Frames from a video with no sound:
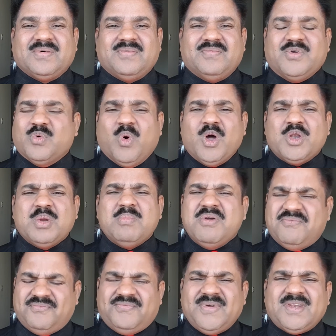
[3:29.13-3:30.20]
We want to be
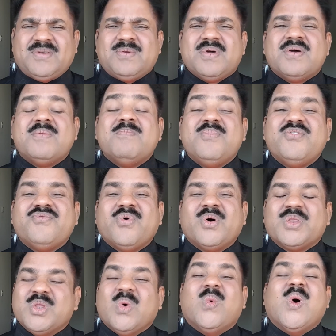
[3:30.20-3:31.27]
fit before
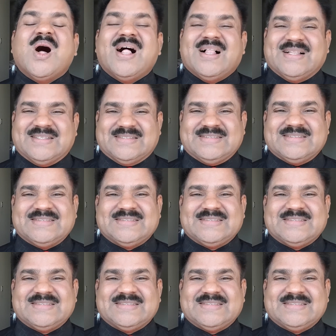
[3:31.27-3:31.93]
the world.